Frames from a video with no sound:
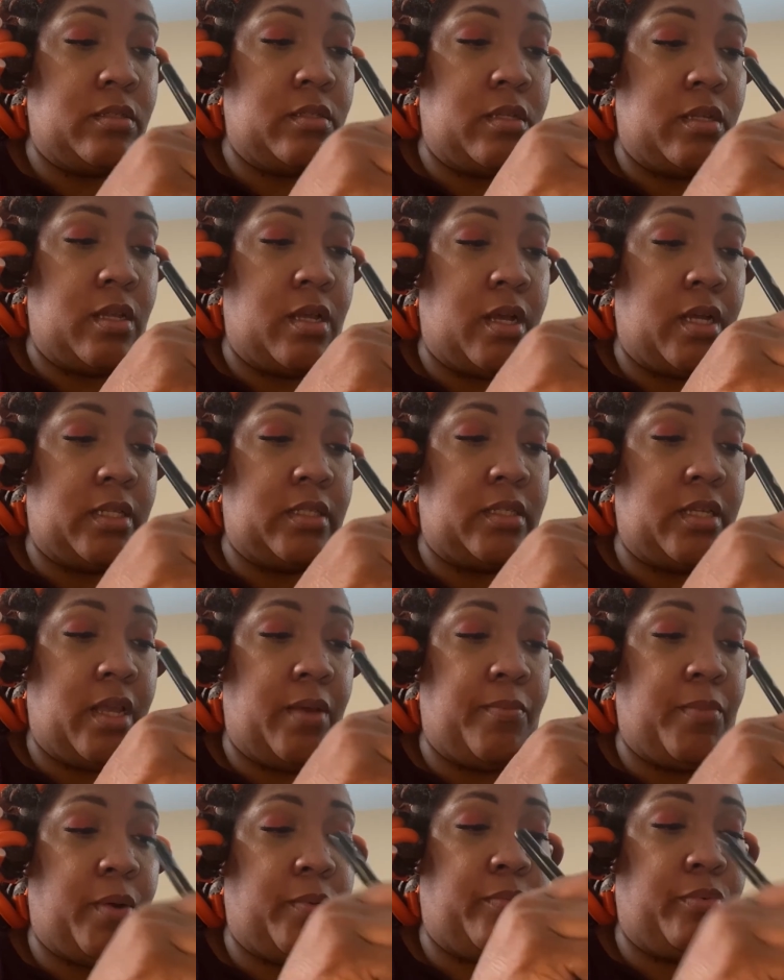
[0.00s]
I tap
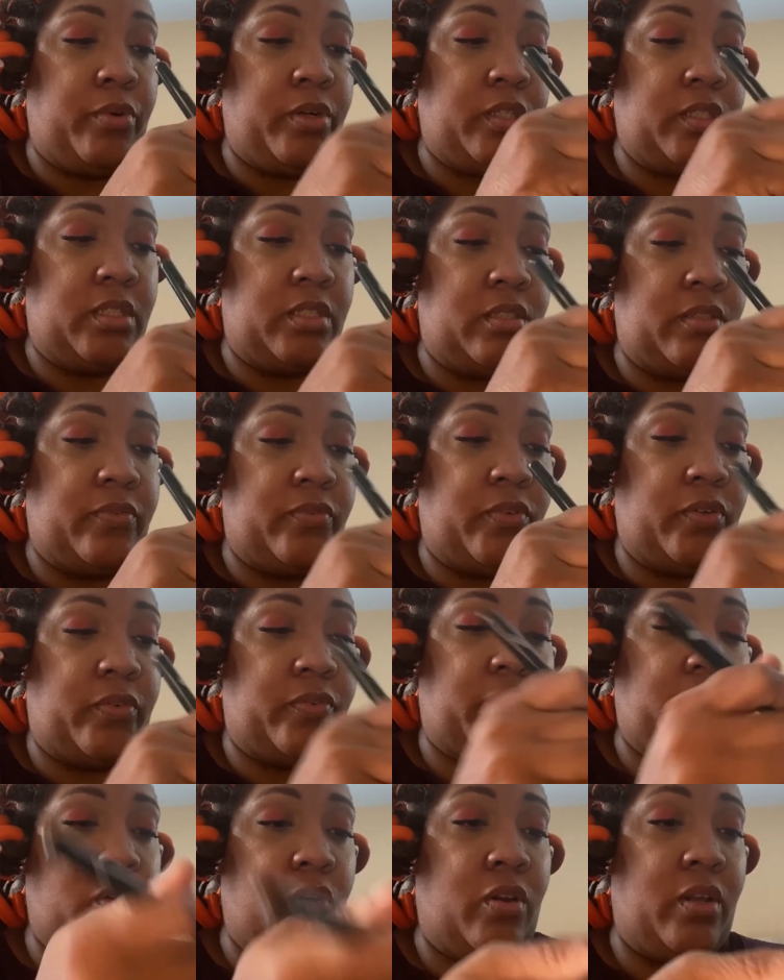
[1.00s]
my brush for the
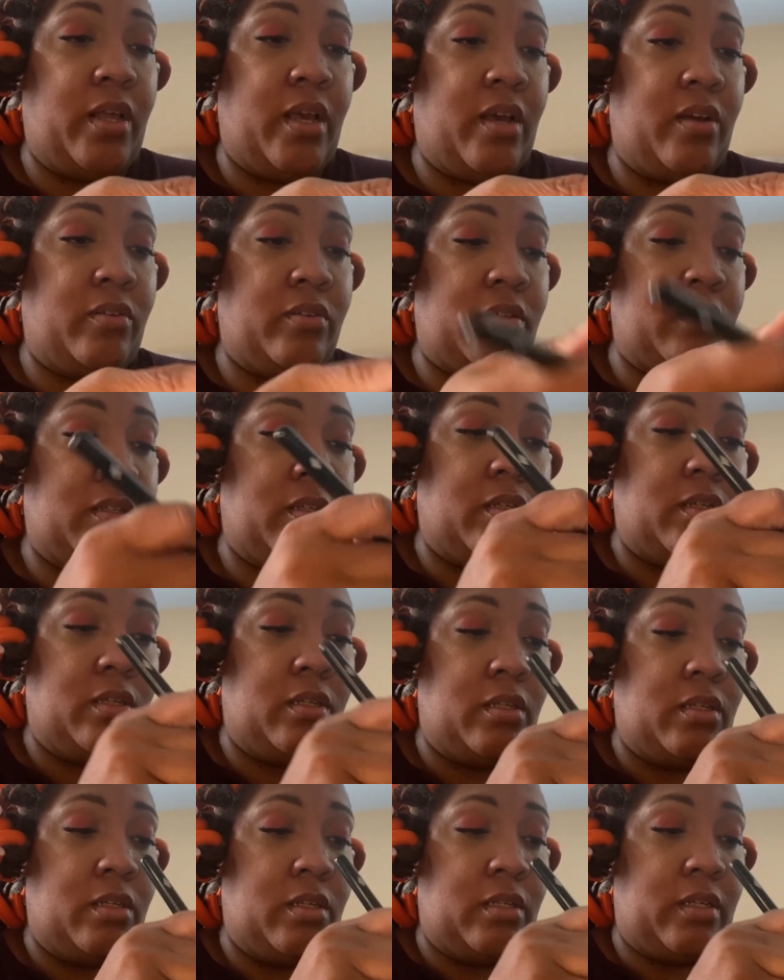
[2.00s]
fallout.
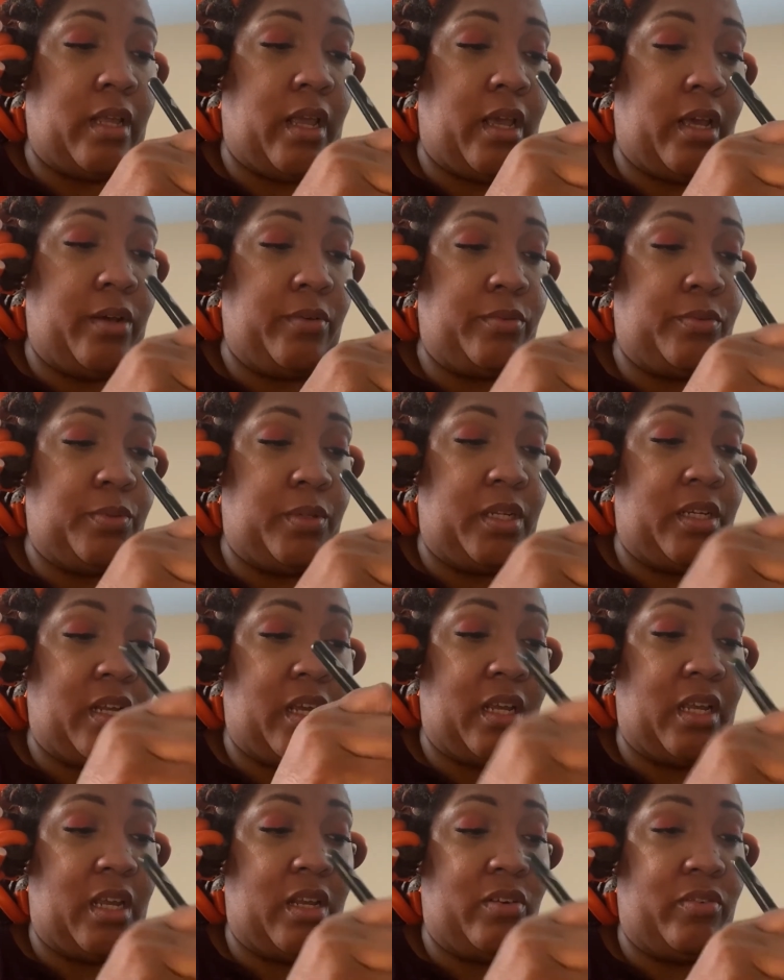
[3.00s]
That helps with it not
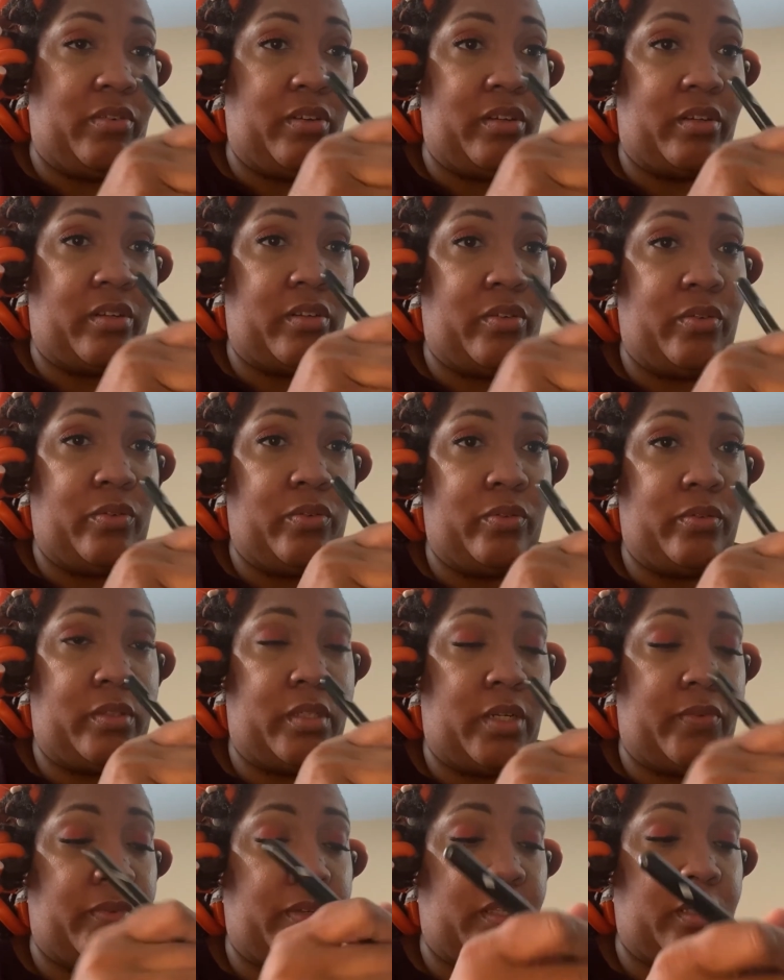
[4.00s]
getting on your clothes and
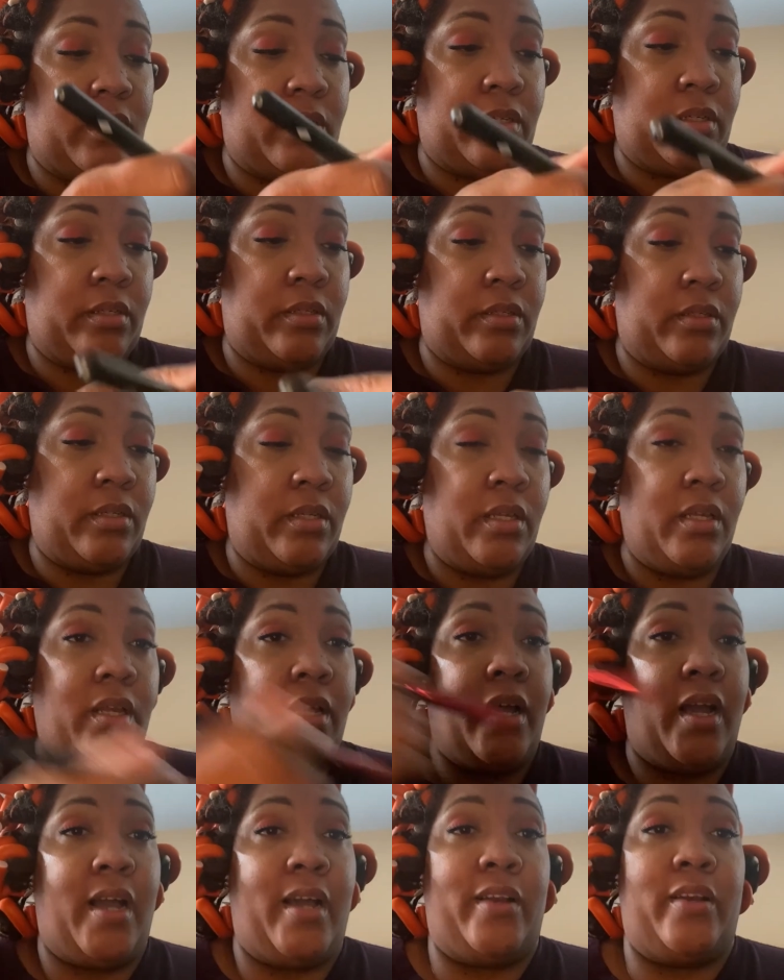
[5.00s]
everything.
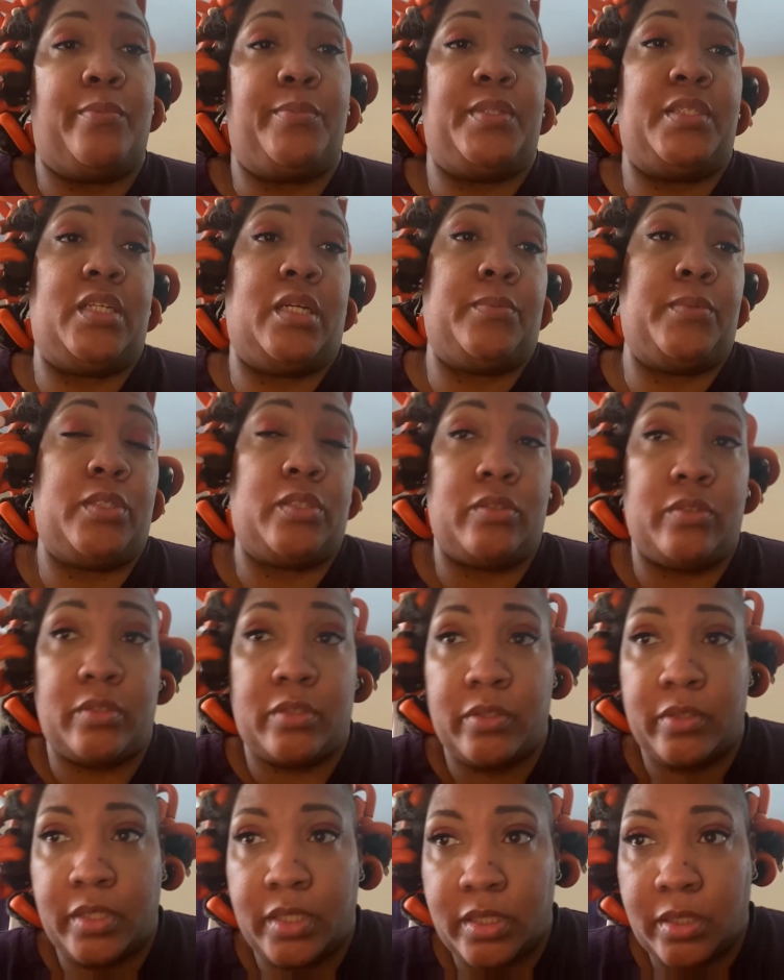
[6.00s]
I don't know, pajama shirt, so it
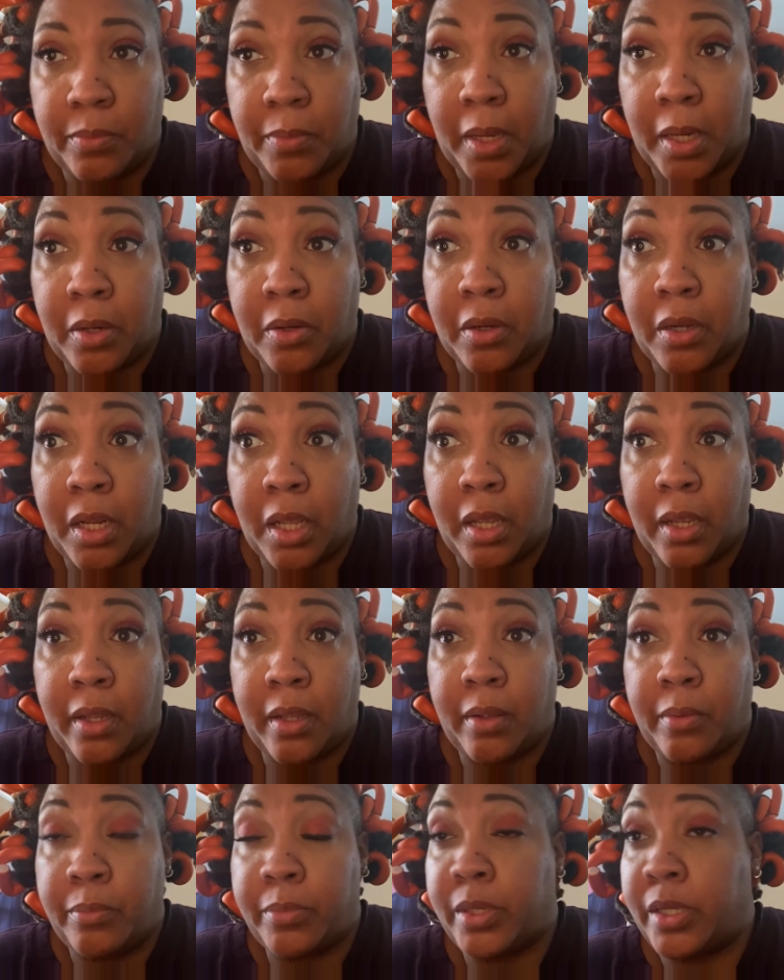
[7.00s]
doesn't matter today.
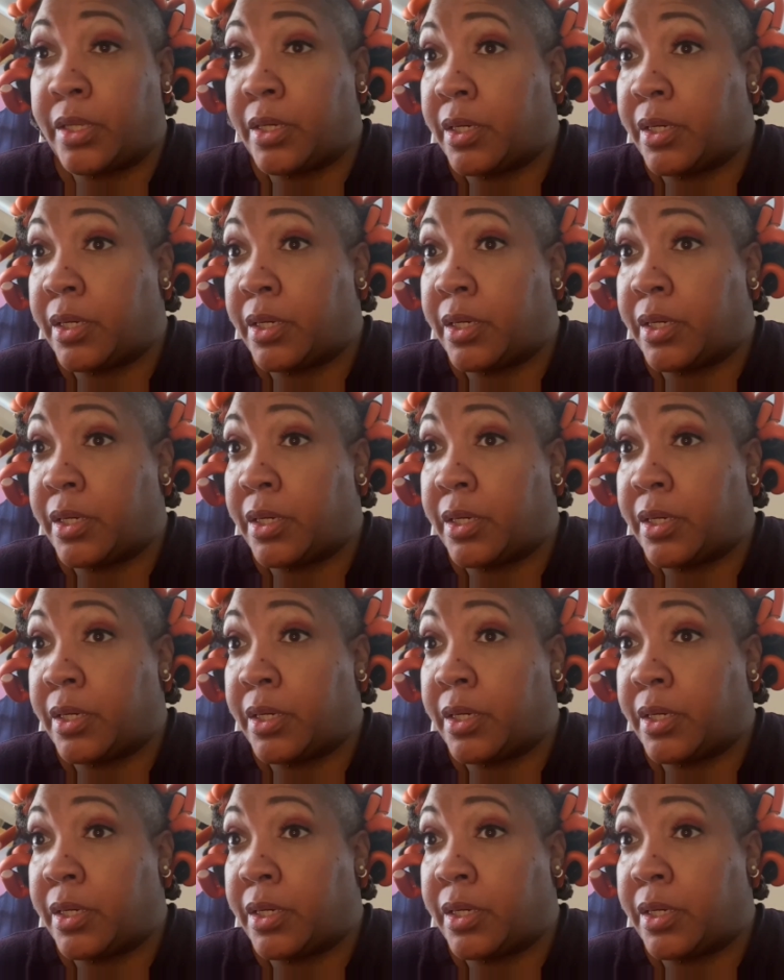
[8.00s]
But